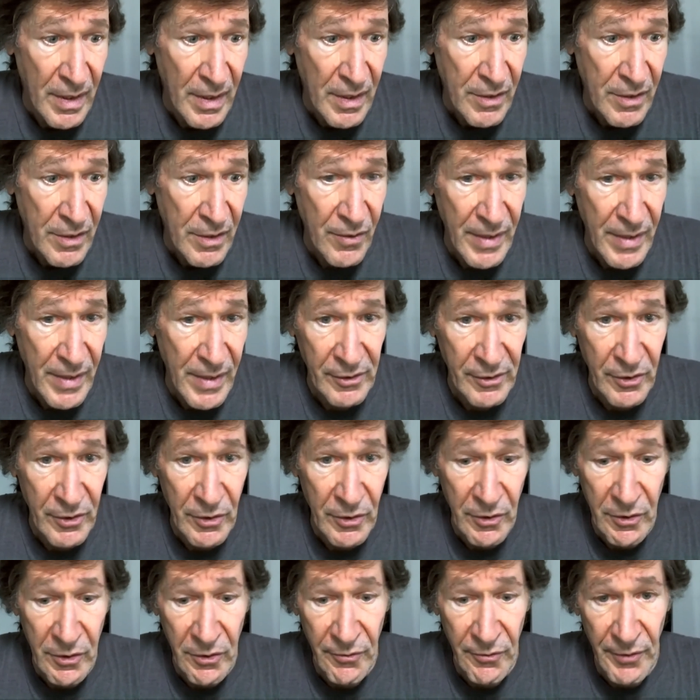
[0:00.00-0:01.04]

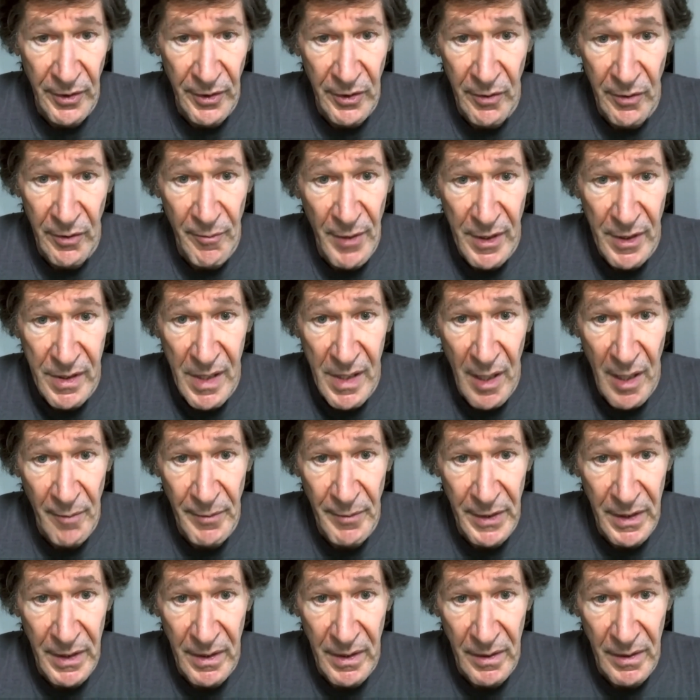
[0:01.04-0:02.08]
naturally, you figured it must not
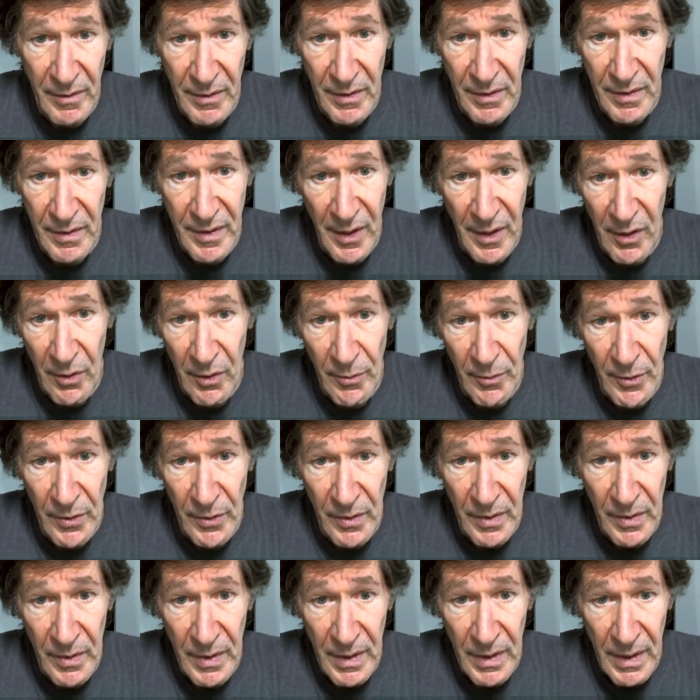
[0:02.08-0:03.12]
be terrible.
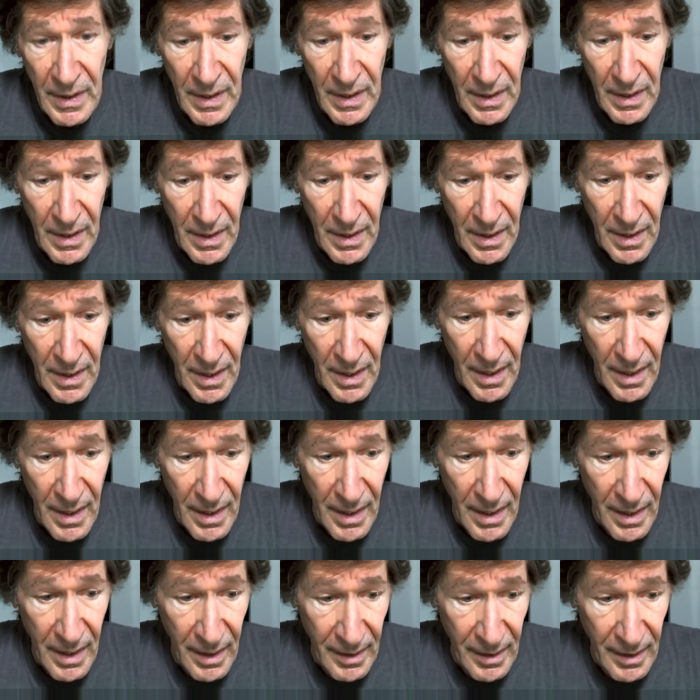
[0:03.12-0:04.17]

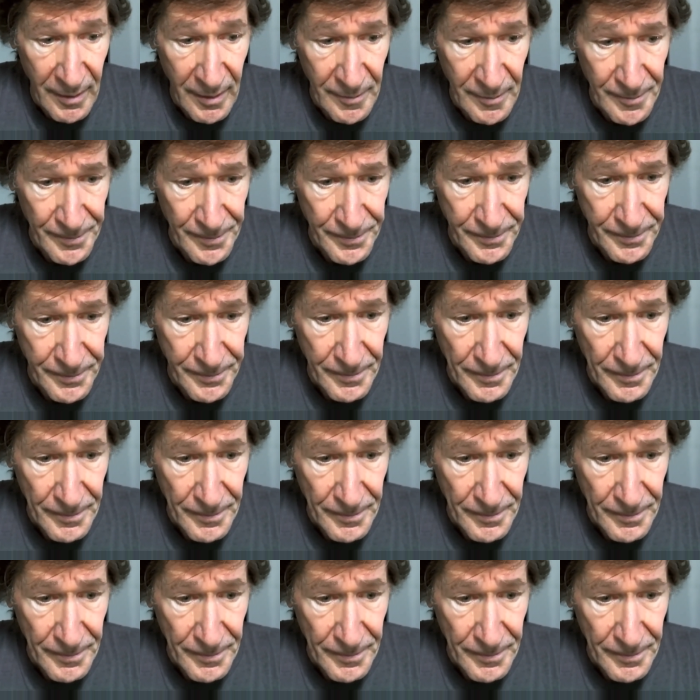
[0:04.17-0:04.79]
I'm